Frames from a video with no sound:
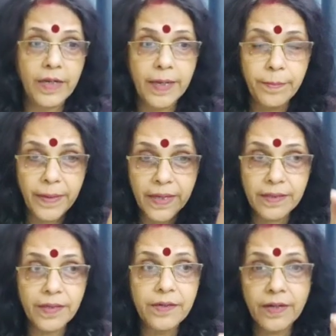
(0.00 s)

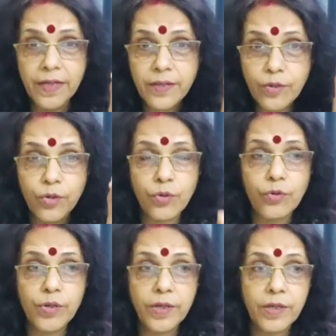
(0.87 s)
make the tree
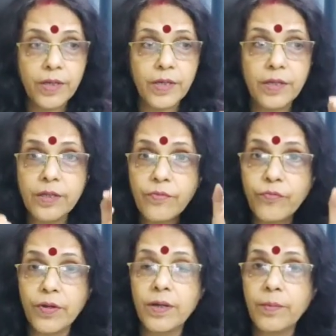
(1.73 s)
grow,
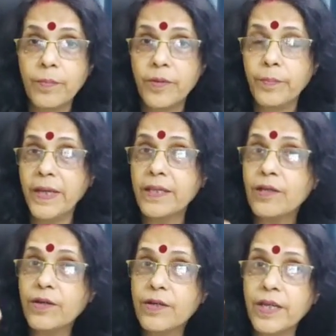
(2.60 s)
make
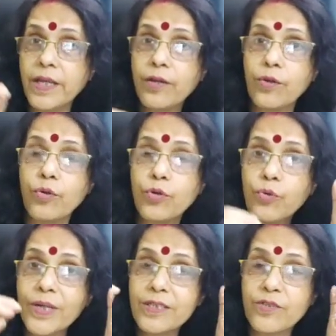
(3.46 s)
the tree grow
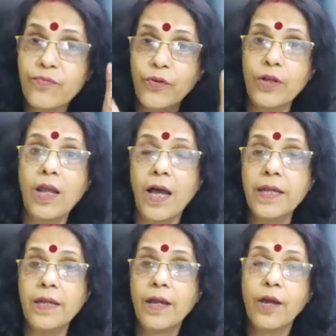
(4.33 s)
to its
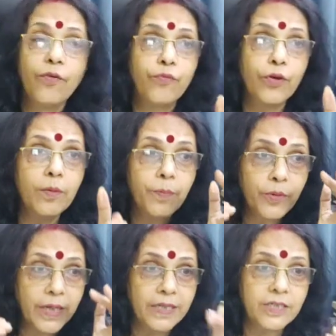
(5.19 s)
full
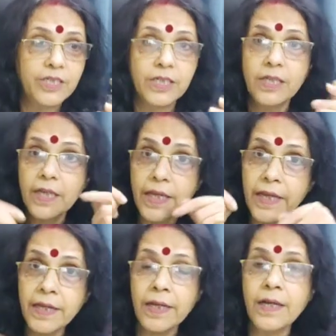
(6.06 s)
potential
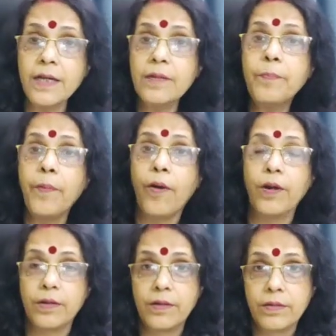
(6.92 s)
in a
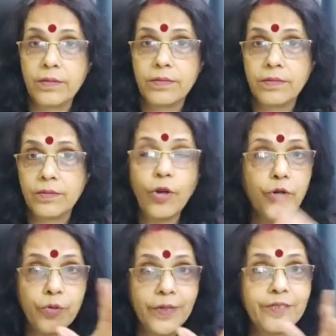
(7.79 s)
pot.
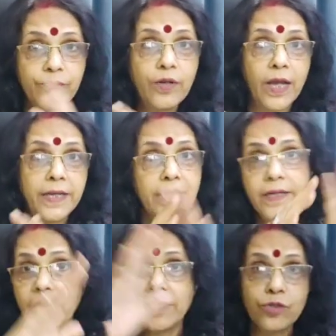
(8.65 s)
Not to its full height.
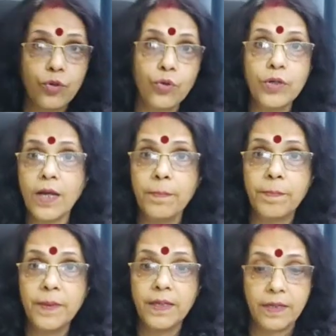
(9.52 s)
It has grown
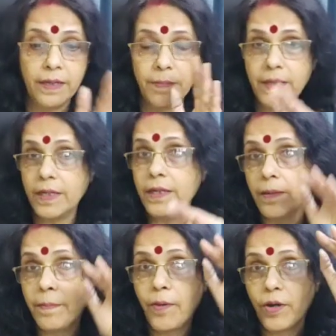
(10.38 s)
completely, but in
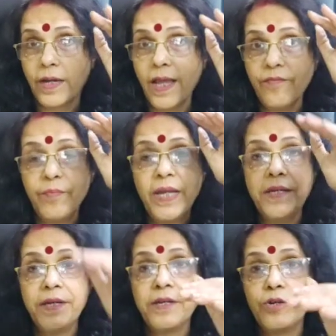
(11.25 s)
a pot. I have
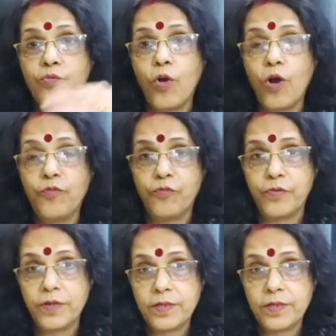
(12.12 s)
made it a dwarf.